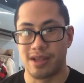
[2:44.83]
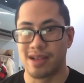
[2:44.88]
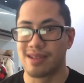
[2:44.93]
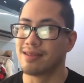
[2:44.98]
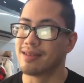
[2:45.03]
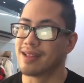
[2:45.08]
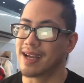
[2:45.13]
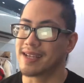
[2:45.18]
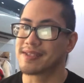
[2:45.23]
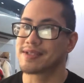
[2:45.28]

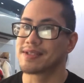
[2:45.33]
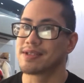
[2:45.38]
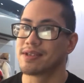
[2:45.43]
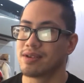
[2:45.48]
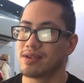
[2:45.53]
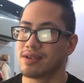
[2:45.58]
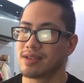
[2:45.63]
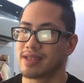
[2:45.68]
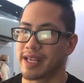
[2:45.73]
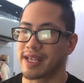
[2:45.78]
Less
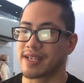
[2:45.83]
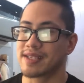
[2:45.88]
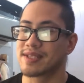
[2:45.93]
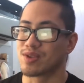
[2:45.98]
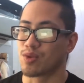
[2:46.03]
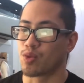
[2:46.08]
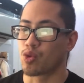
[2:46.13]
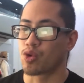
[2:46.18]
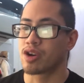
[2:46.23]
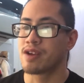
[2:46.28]
things
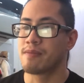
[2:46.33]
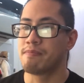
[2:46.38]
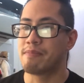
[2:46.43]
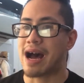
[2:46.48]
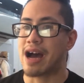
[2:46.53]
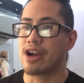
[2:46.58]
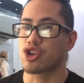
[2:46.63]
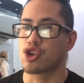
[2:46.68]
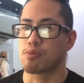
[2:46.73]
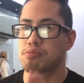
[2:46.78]
to worry
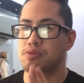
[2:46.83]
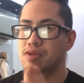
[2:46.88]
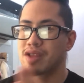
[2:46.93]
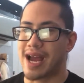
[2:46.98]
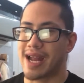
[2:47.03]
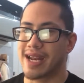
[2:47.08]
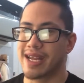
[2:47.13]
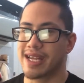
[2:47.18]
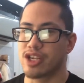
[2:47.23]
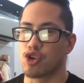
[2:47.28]
about, you're
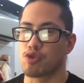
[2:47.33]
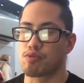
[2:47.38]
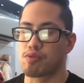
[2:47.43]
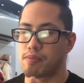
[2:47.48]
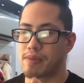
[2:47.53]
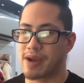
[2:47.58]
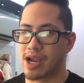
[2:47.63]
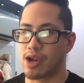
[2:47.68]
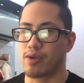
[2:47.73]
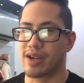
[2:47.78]
planning, you're
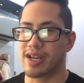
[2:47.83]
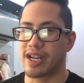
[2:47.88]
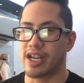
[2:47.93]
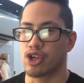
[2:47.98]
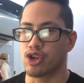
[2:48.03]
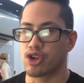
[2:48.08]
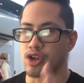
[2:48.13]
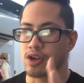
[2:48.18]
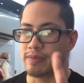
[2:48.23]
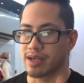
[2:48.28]
preparing, and
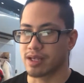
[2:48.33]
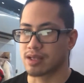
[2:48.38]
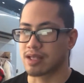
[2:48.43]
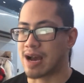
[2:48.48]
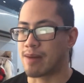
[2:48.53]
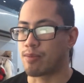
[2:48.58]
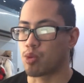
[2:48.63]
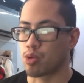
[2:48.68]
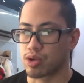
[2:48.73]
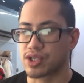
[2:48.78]
you're gonna be a
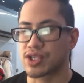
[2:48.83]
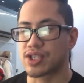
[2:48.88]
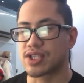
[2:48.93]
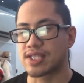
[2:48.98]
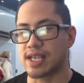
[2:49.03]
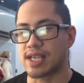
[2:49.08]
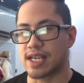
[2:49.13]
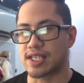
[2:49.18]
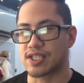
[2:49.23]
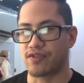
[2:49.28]
lot more
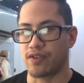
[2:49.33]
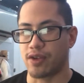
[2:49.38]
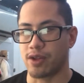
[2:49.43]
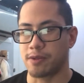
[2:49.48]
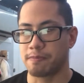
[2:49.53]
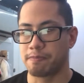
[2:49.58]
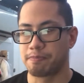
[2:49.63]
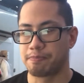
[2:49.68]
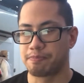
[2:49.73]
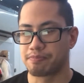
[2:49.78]
successful.
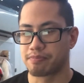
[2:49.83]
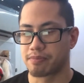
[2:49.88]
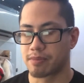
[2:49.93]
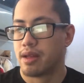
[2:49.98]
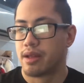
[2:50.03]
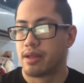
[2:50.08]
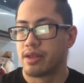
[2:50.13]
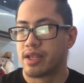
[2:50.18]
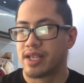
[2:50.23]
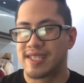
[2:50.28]

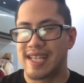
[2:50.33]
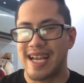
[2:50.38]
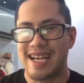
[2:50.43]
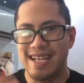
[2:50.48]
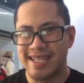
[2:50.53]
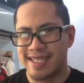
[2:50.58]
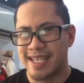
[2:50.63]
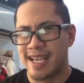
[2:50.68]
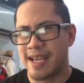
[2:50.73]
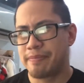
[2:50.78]
The
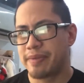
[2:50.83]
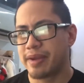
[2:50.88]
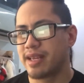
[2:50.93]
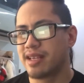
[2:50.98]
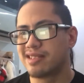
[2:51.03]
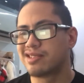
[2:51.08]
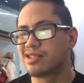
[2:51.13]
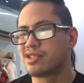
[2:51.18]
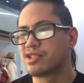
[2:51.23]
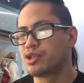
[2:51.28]
second tip
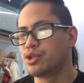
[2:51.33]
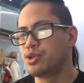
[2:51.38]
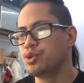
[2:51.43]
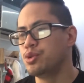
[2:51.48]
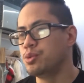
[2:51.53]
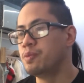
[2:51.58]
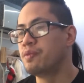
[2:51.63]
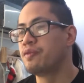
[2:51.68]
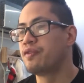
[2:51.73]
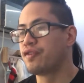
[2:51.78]
is
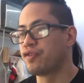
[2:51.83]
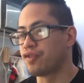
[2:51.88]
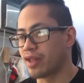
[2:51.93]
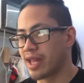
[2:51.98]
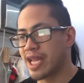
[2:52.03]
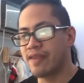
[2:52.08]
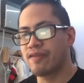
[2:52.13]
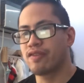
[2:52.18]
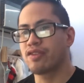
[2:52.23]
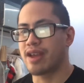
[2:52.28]
to
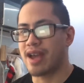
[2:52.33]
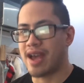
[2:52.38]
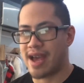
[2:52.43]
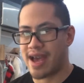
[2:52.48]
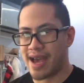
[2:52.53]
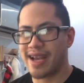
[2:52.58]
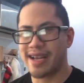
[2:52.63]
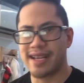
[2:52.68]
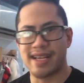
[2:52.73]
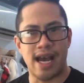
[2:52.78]
flavor the
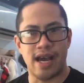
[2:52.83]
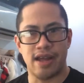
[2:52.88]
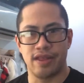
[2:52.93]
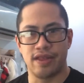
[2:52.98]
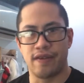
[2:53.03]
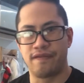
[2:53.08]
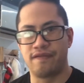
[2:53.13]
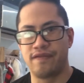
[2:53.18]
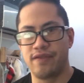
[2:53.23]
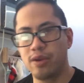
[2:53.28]
heck out of
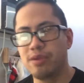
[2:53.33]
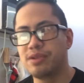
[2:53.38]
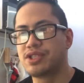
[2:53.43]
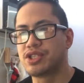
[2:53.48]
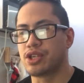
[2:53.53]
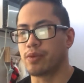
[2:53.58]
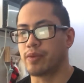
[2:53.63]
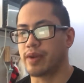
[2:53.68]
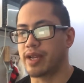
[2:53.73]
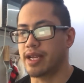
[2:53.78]
the
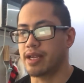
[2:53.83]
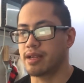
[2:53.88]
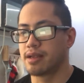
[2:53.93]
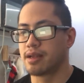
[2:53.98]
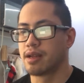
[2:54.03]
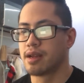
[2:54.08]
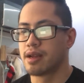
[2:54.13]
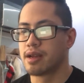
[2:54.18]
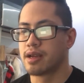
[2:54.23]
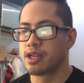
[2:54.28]
foods you eat.
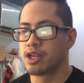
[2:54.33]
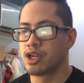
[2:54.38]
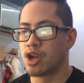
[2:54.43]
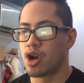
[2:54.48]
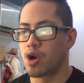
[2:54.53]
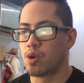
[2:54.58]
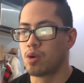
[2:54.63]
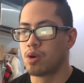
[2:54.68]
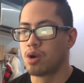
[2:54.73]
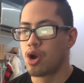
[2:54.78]
You
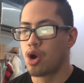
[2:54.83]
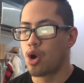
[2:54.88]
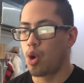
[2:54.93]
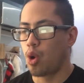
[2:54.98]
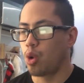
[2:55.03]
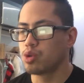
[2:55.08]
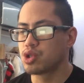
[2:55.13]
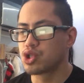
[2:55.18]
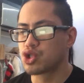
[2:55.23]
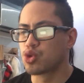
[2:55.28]
know,
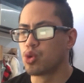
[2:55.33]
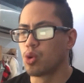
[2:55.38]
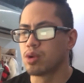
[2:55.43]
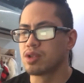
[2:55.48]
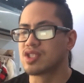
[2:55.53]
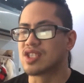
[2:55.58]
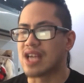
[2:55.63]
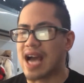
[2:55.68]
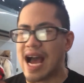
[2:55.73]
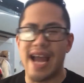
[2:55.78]
old
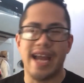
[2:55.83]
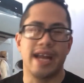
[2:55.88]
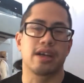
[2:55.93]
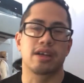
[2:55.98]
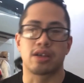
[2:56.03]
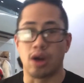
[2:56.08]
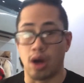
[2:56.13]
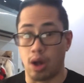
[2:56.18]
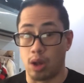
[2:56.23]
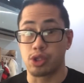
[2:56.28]
school
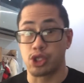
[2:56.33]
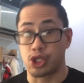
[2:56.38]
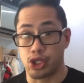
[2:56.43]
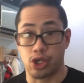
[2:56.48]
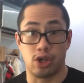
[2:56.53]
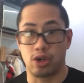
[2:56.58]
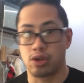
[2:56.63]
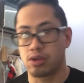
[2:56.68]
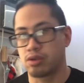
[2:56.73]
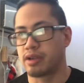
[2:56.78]
diet
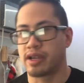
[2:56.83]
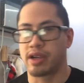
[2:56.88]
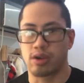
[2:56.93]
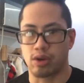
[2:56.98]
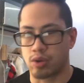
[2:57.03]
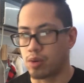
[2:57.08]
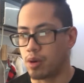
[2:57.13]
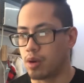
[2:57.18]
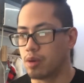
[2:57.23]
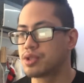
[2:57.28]
culture, air
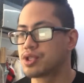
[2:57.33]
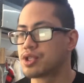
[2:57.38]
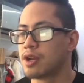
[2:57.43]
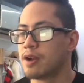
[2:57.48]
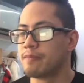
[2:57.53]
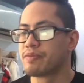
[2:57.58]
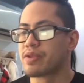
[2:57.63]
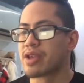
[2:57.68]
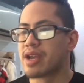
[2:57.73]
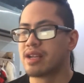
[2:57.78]
quotes,
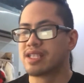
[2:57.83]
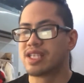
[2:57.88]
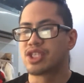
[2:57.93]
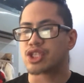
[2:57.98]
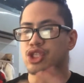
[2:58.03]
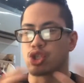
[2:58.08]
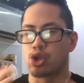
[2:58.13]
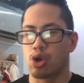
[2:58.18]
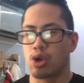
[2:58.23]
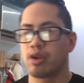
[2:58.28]

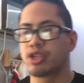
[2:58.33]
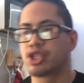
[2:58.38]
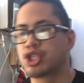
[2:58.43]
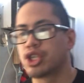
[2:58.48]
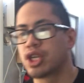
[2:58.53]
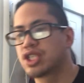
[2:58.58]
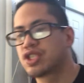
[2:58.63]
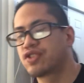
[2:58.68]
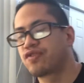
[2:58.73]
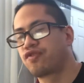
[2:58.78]
discouraged
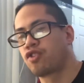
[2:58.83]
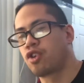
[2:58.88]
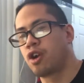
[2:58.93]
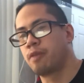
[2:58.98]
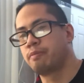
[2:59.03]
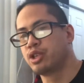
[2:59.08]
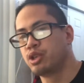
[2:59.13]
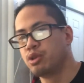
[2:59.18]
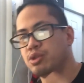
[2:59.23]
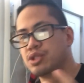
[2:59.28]
us
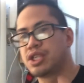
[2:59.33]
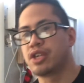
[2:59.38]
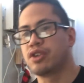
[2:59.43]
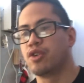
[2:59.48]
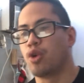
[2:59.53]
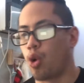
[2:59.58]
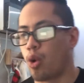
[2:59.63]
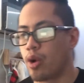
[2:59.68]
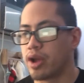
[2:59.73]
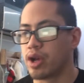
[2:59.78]
from using
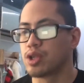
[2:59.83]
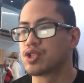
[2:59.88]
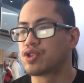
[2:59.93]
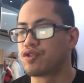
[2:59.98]
oils,